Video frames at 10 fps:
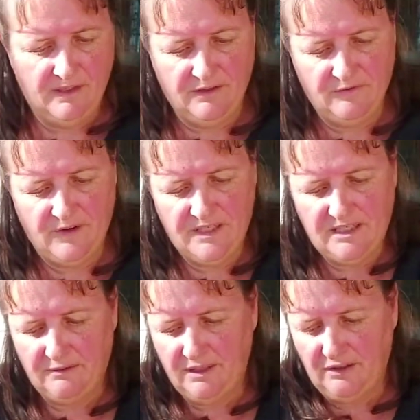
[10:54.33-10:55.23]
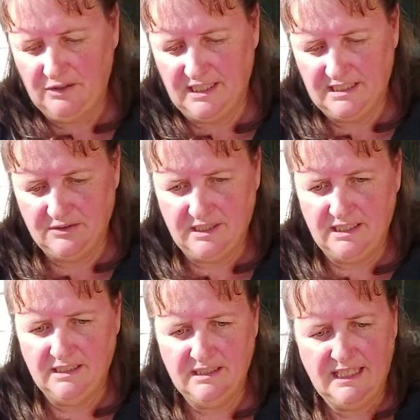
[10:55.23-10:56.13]
first I'm going to look at doing
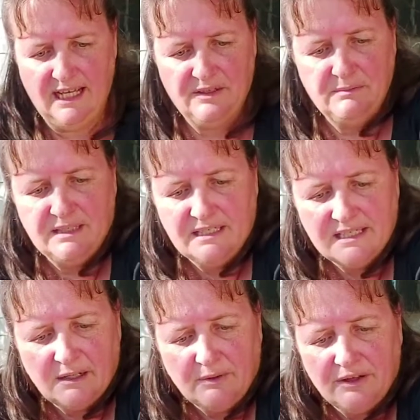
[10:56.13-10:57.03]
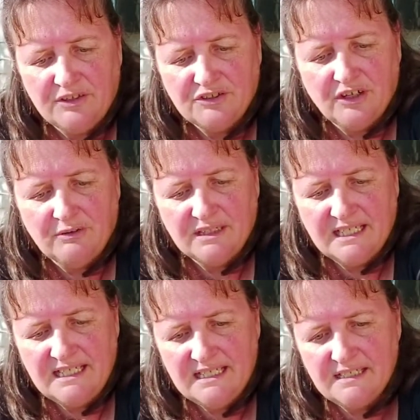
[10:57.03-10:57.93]
the other methods that I'm going to try with
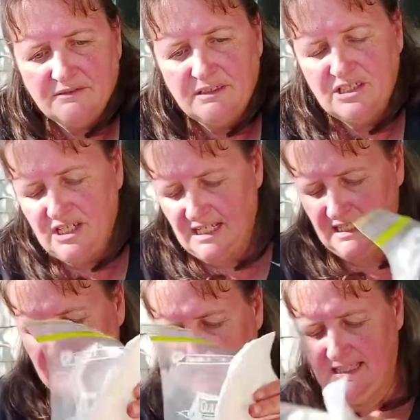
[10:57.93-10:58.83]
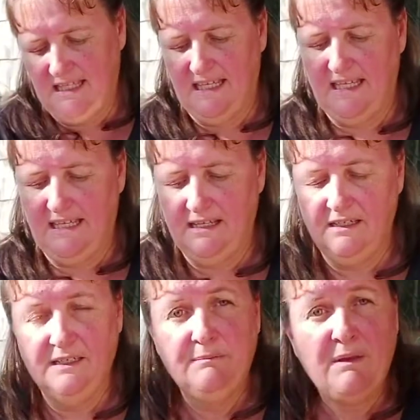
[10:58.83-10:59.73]
these, which is the
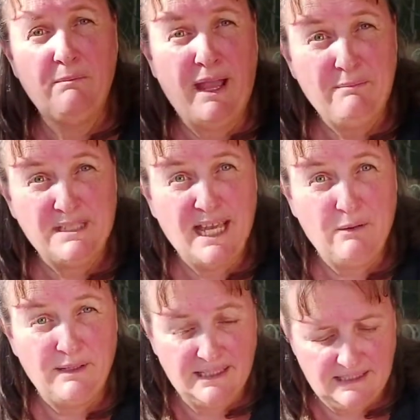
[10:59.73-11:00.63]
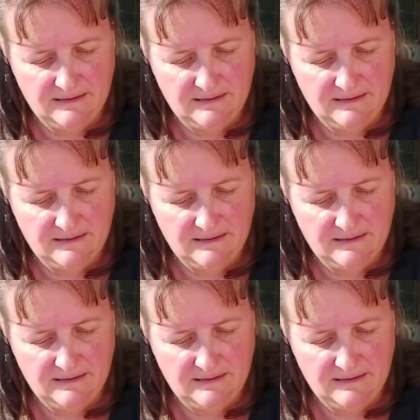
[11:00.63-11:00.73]
paper towel method.